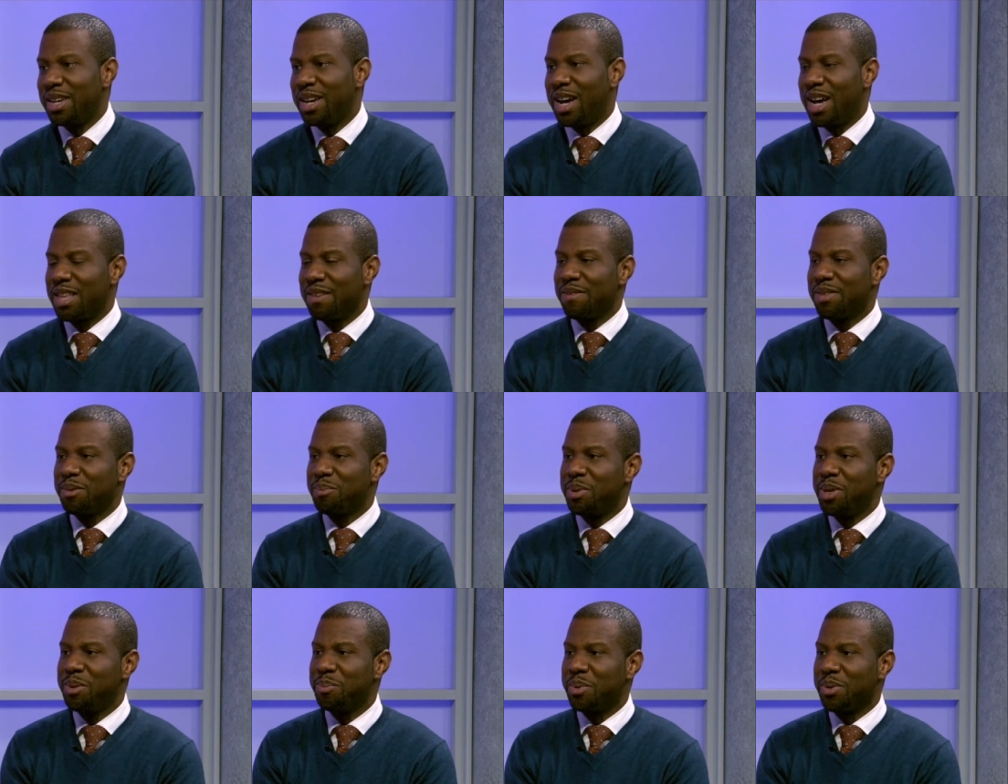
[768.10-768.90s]
out of the
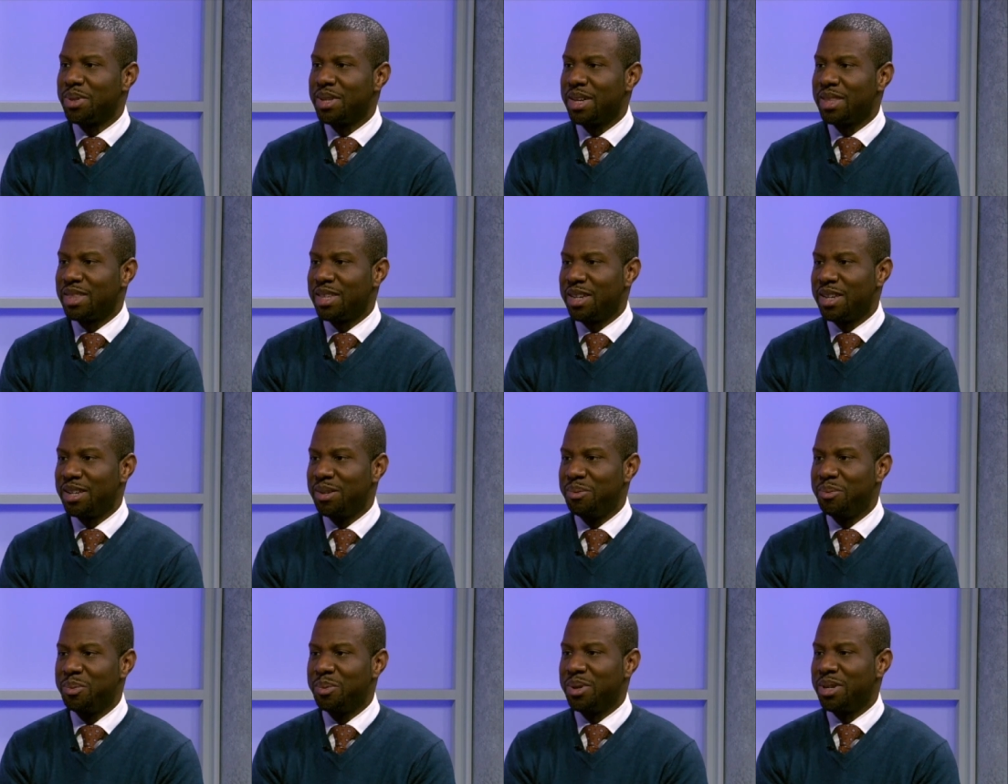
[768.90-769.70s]
people that
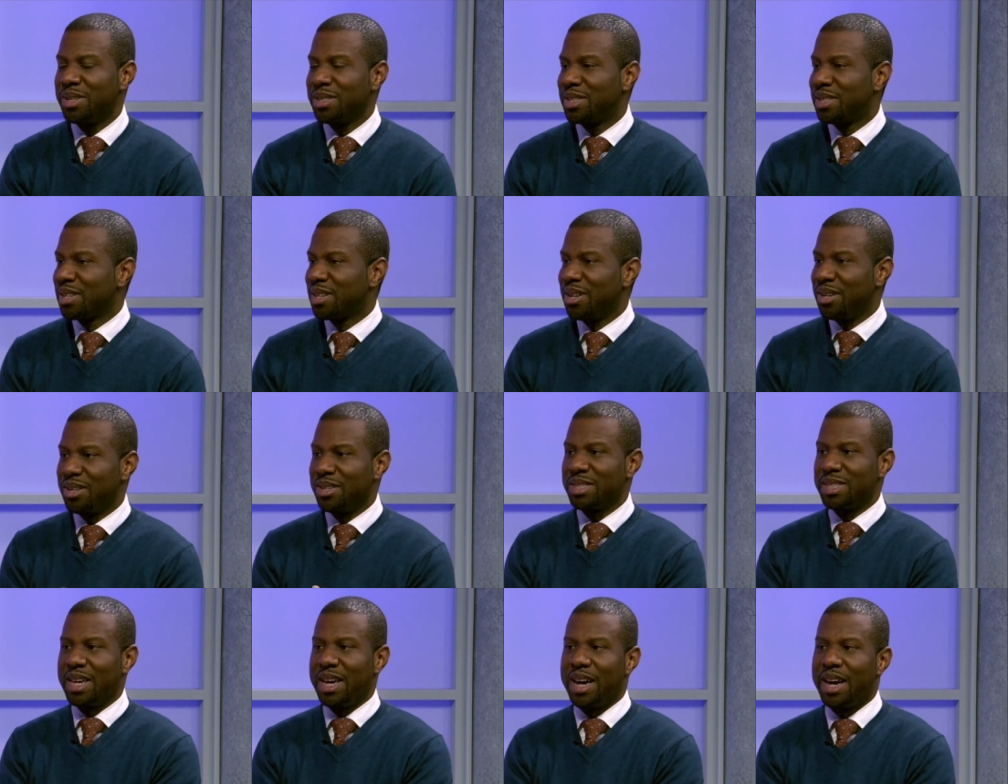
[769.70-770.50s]
they want to
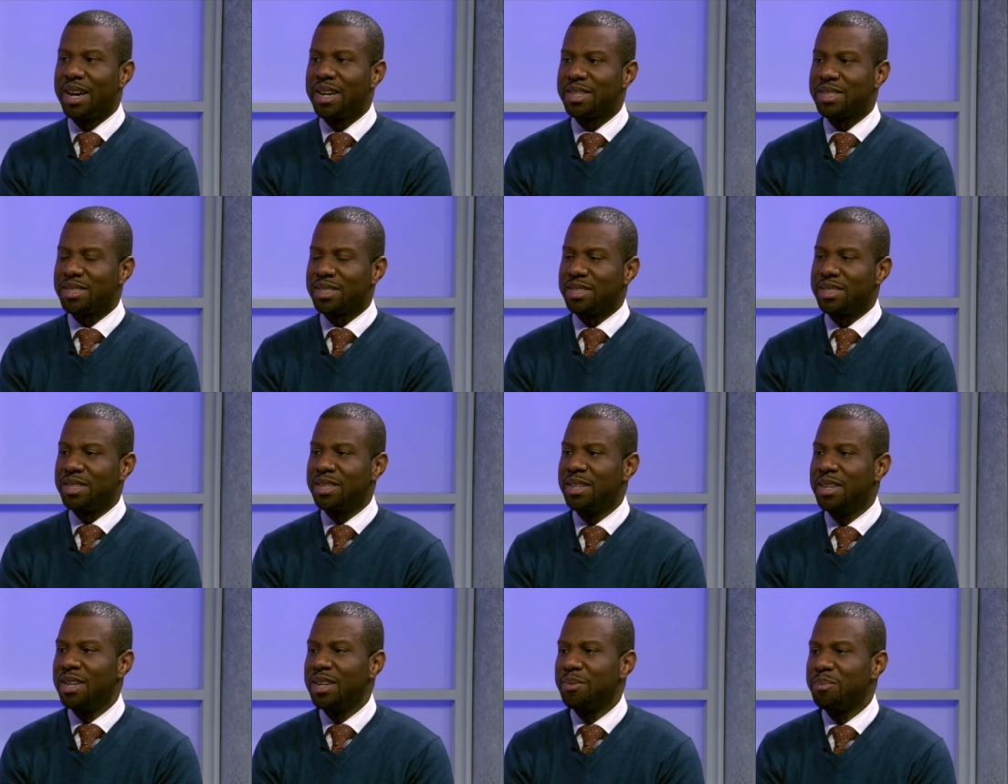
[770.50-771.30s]
call to action,
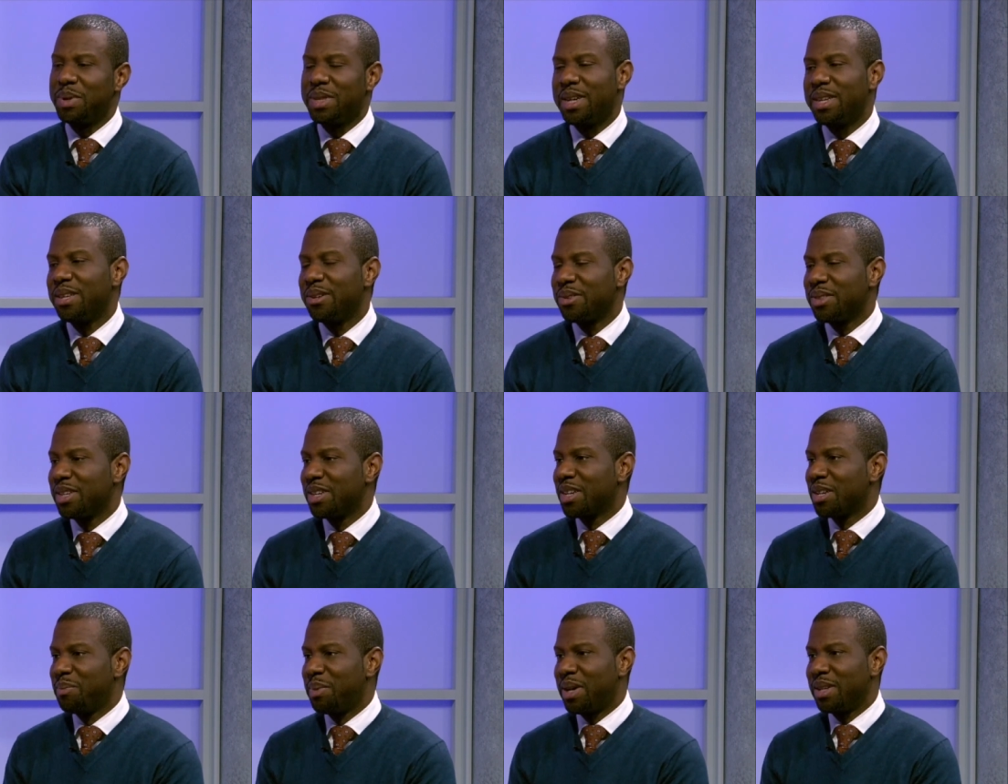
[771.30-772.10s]
but they don't
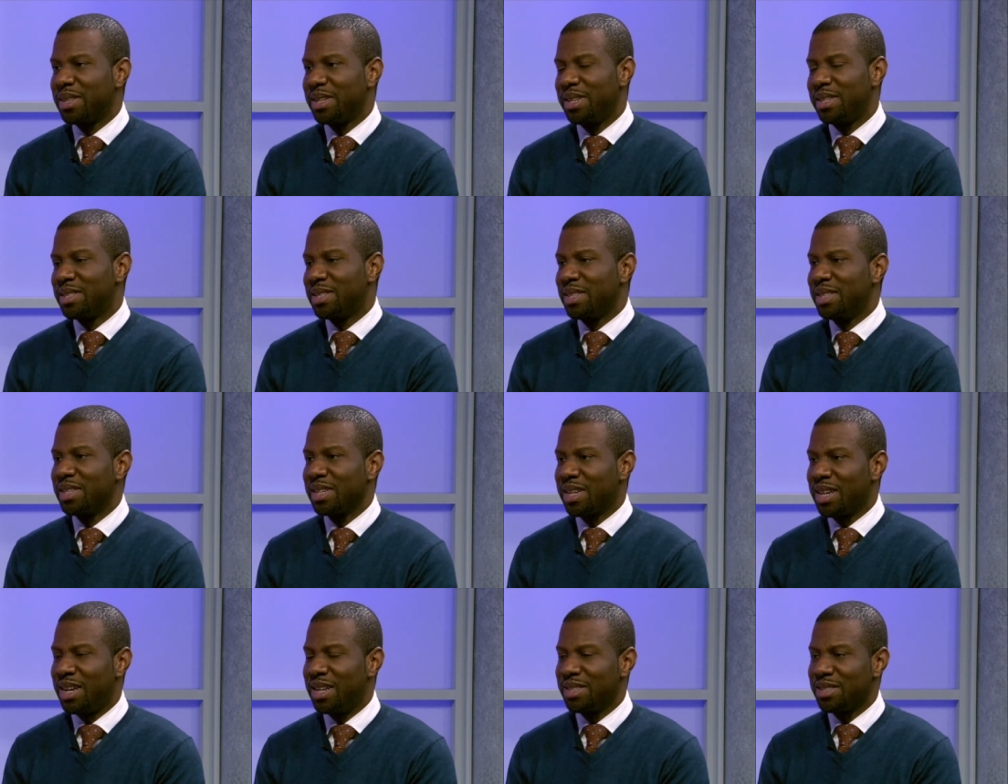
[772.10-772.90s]
think mm. about the
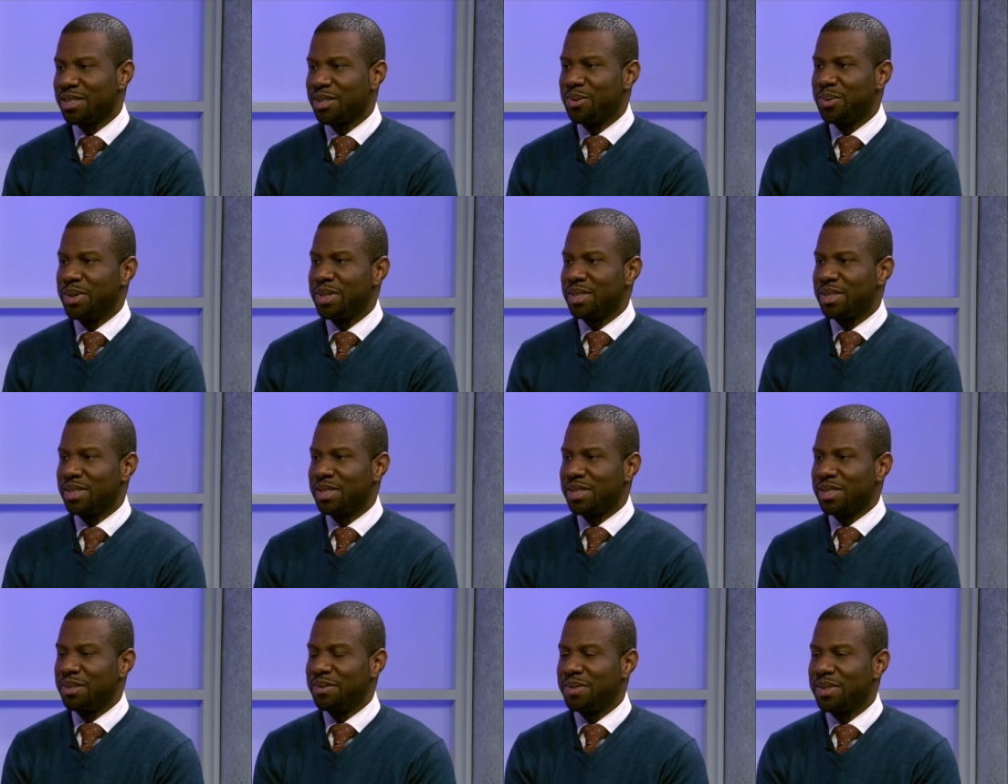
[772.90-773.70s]
intended
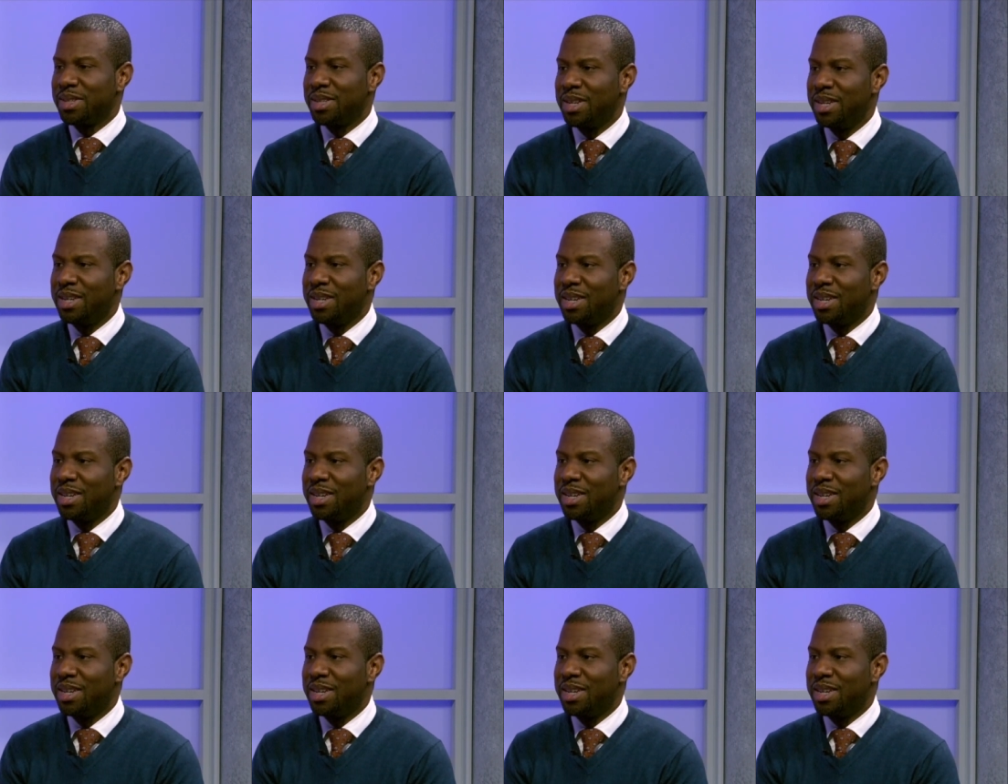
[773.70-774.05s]
consequences of it.